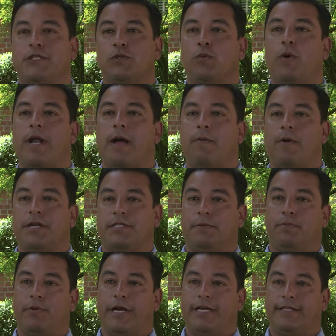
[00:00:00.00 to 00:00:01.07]
is what I want to
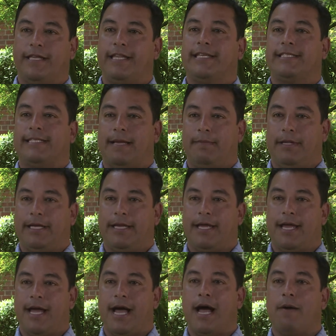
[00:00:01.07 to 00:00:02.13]
bring to the Assembly.
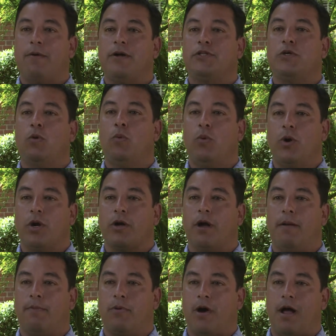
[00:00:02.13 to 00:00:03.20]
I want to work
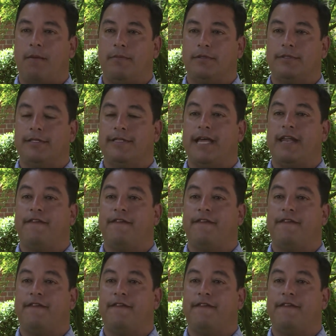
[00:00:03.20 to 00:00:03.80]
on problems that